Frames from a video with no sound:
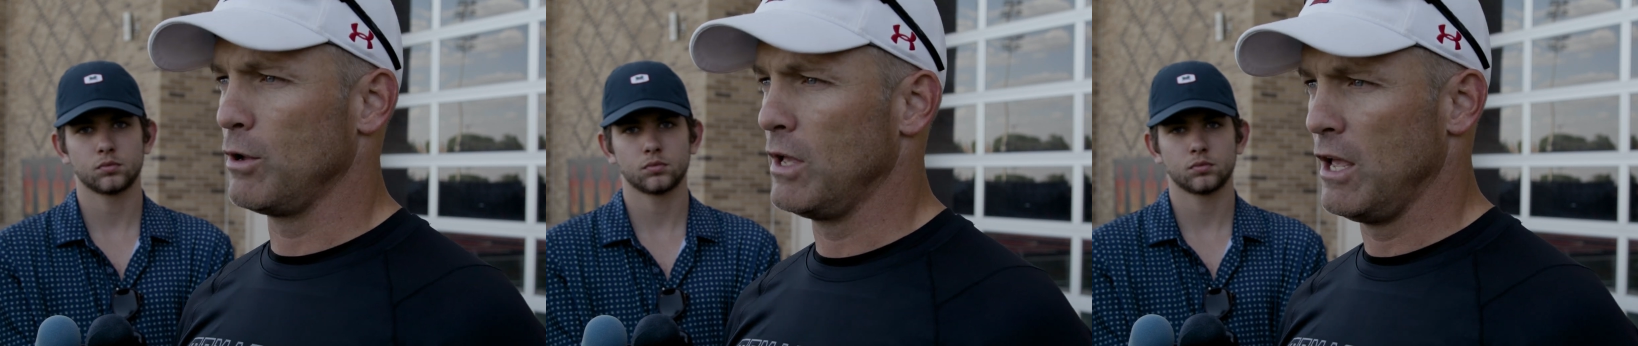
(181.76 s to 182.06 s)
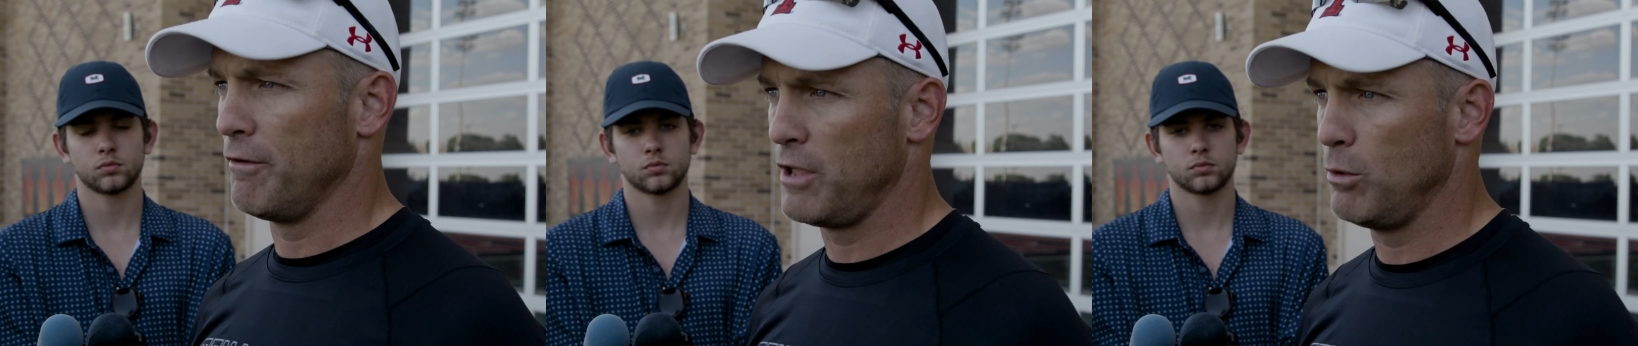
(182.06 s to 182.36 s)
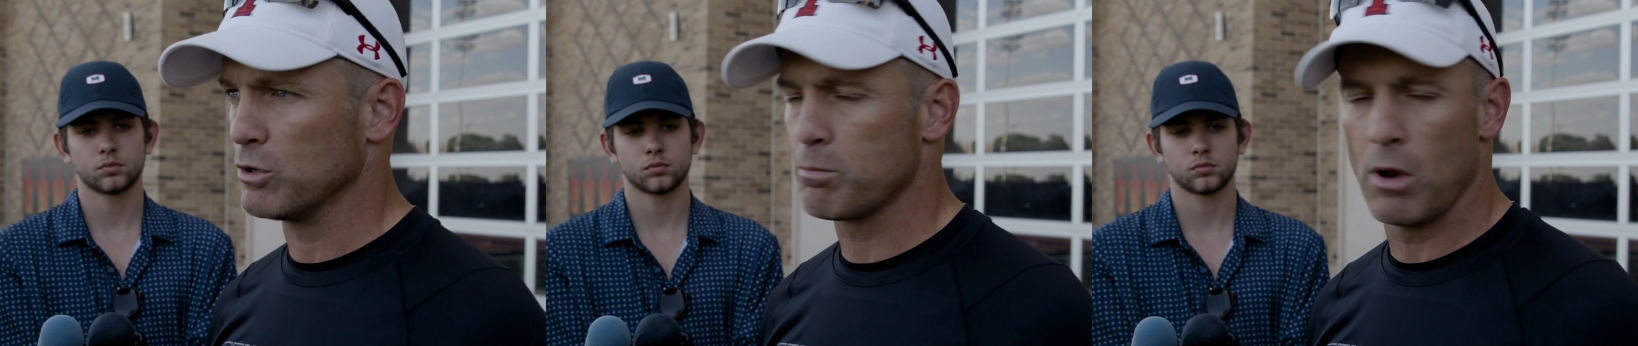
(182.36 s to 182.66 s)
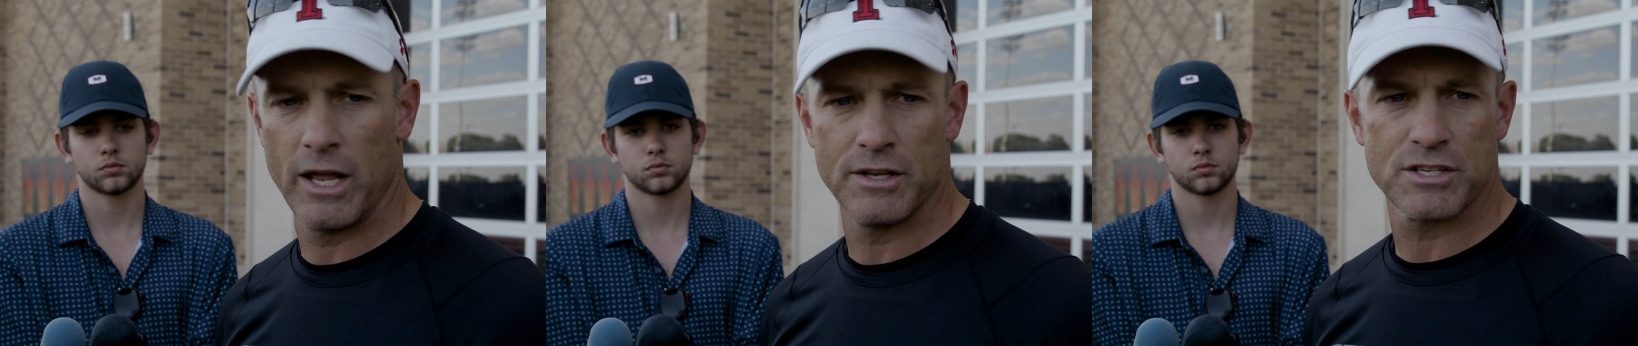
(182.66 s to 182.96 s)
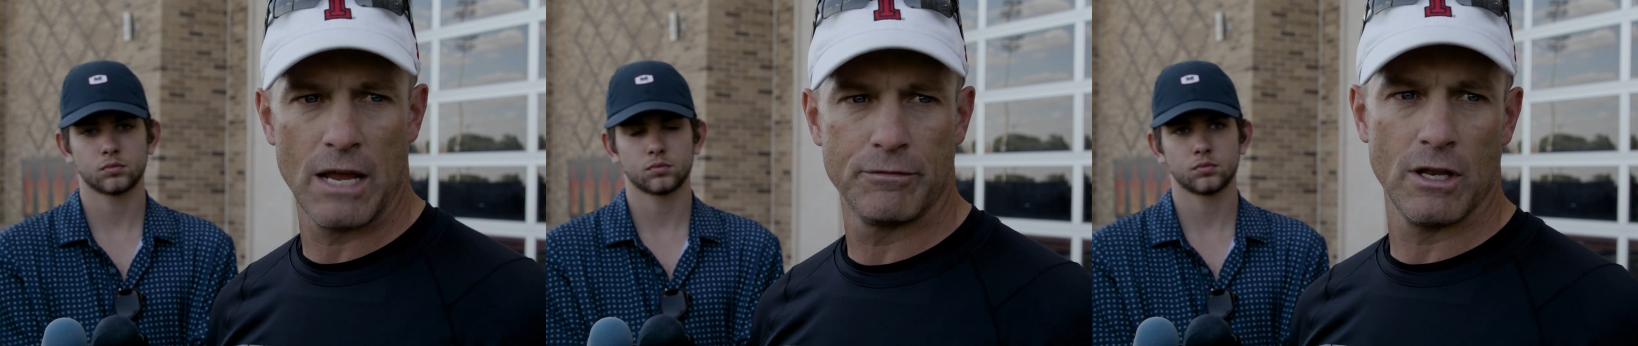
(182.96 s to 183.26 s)
Speaker 1: think if he was playing
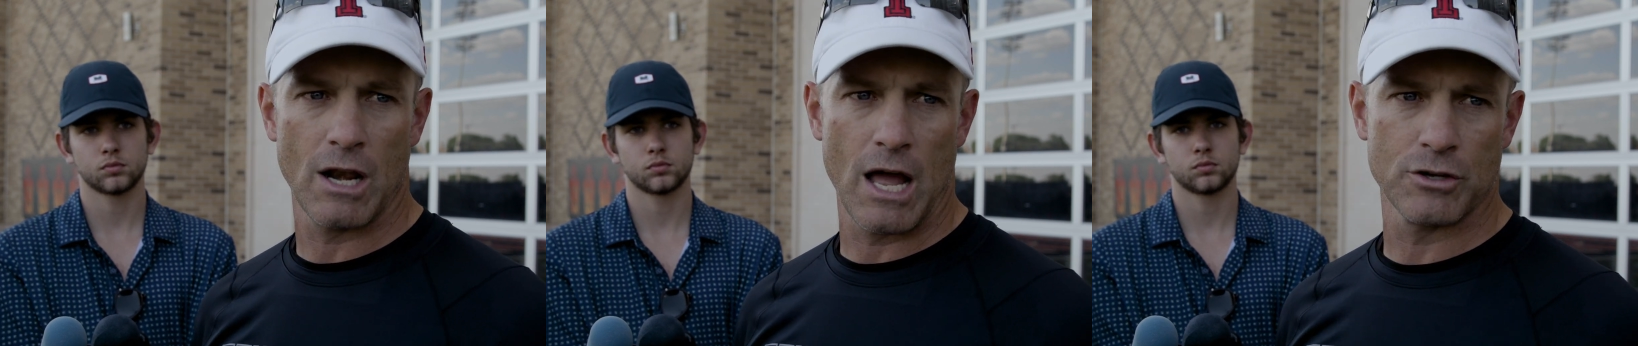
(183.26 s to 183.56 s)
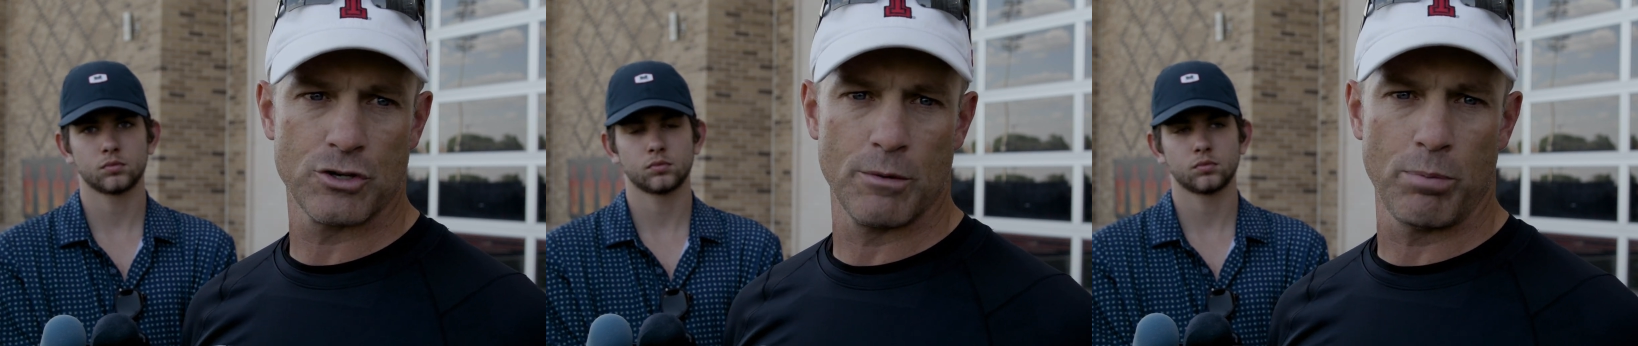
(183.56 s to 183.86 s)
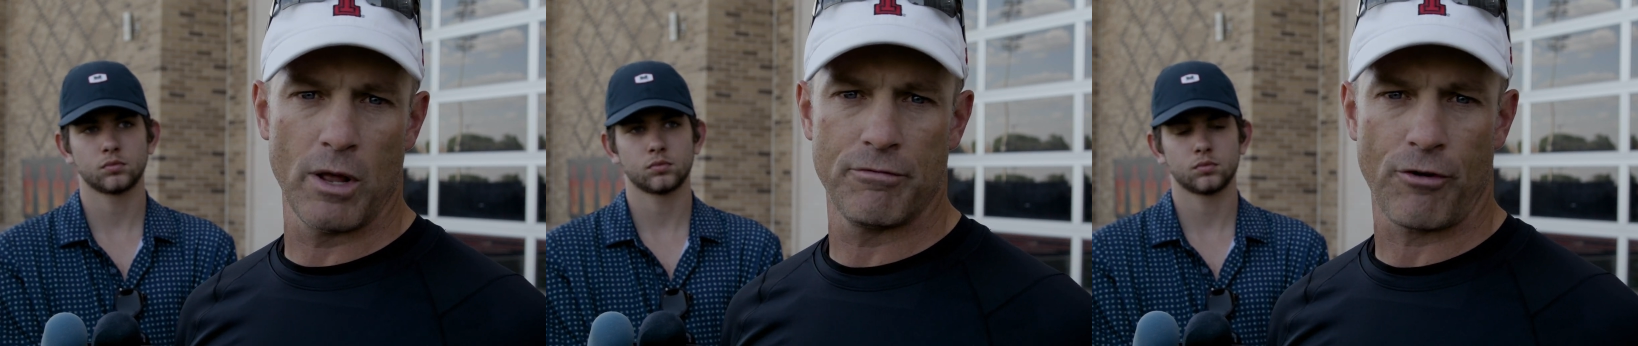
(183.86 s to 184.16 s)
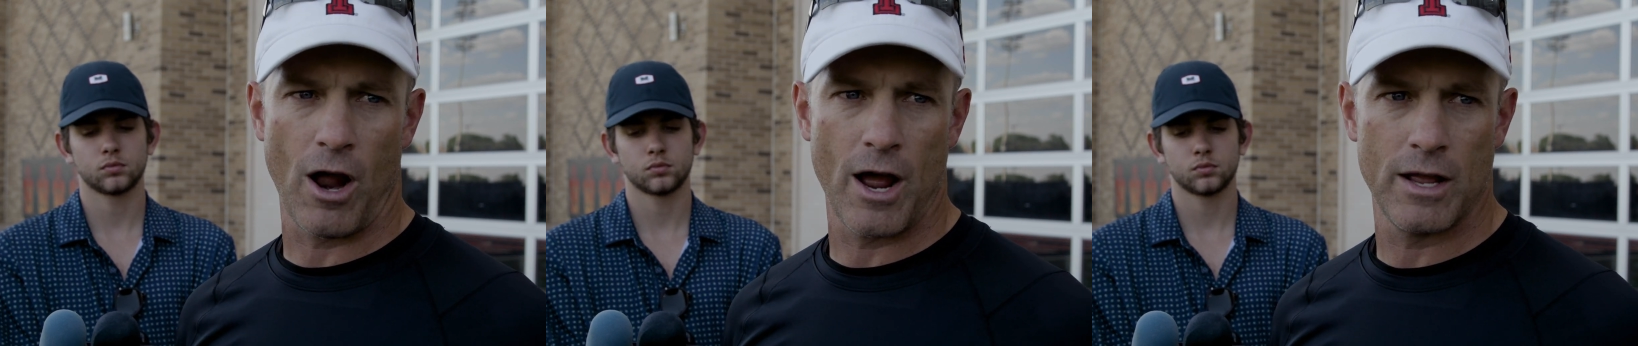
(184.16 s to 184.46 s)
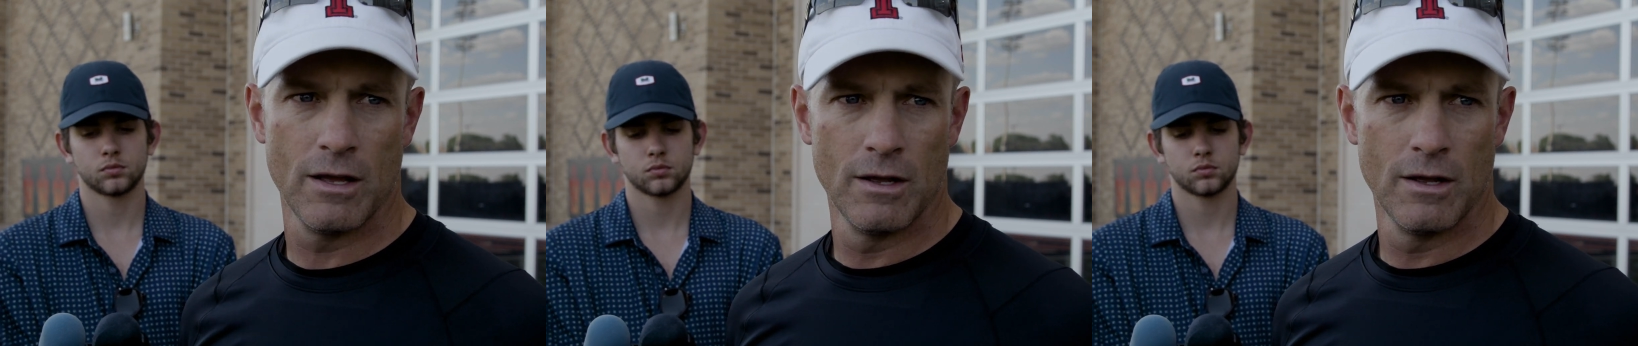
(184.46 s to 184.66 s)
safety, it allows you to play Frye.